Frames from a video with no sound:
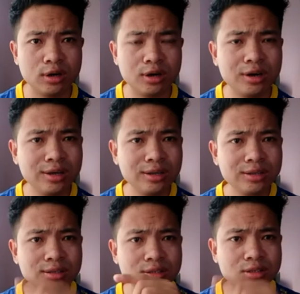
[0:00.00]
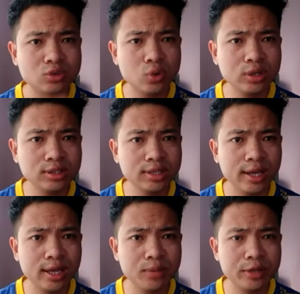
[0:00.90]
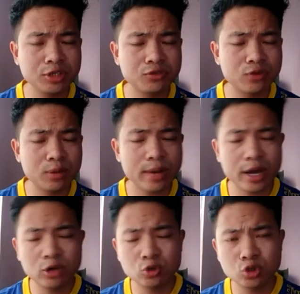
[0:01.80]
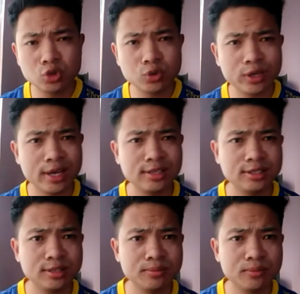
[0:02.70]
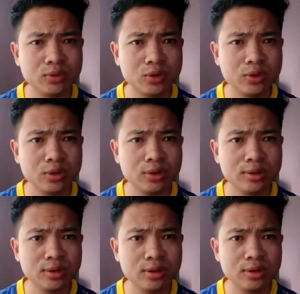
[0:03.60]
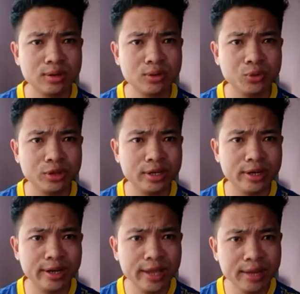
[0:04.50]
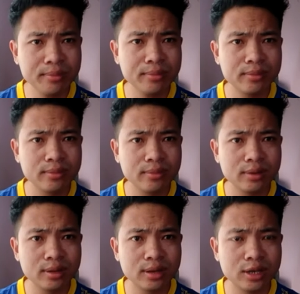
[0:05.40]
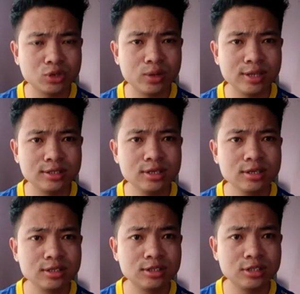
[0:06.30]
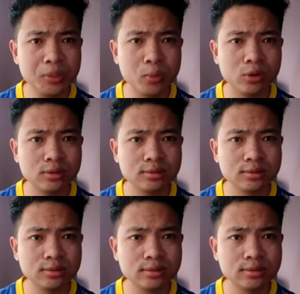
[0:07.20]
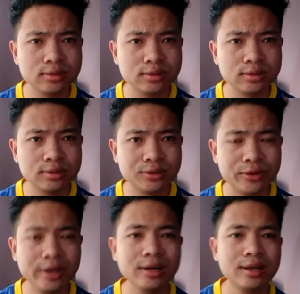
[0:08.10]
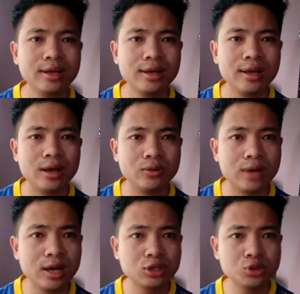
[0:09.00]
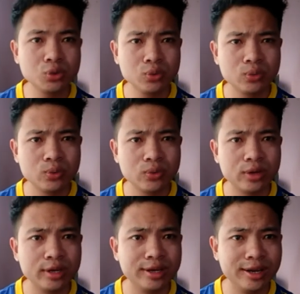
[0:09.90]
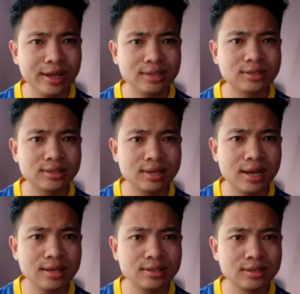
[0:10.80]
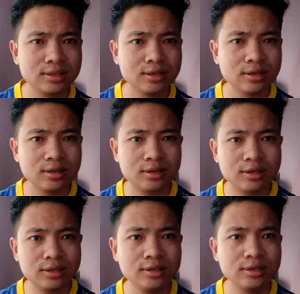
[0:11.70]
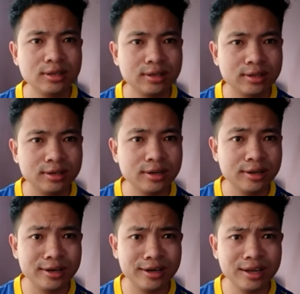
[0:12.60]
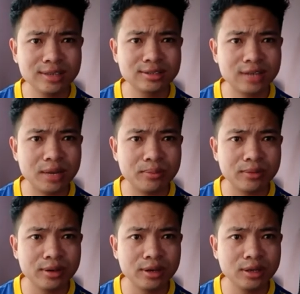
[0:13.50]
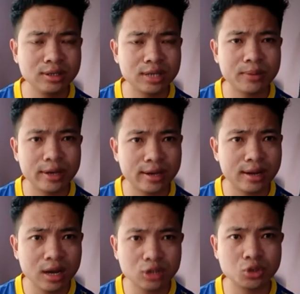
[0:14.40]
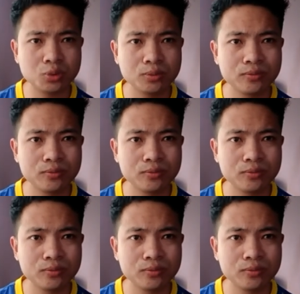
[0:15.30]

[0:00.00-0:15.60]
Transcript: all the 20 elements from hydrogen to calcium with the name as well as the symbol, right? I will ask you in next class or the next time, anytime I can ask you.